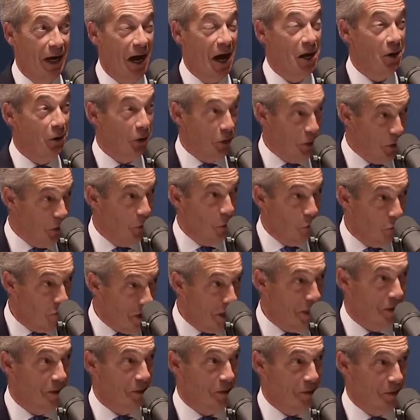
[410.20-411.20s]
A lot of your
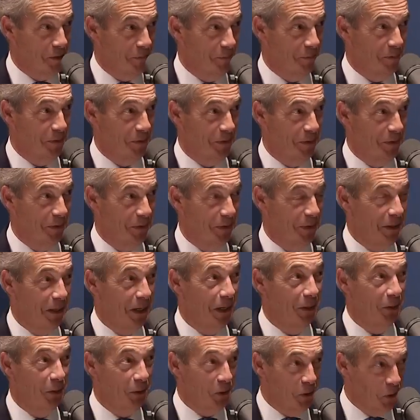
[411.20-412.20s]
readers,
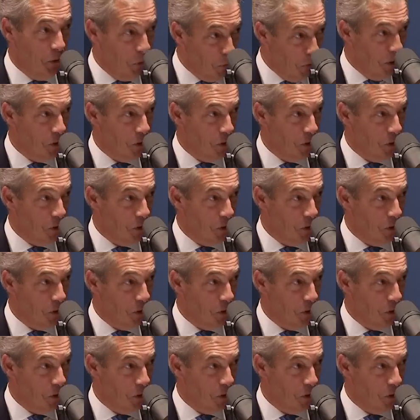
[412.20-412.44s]
a lot of your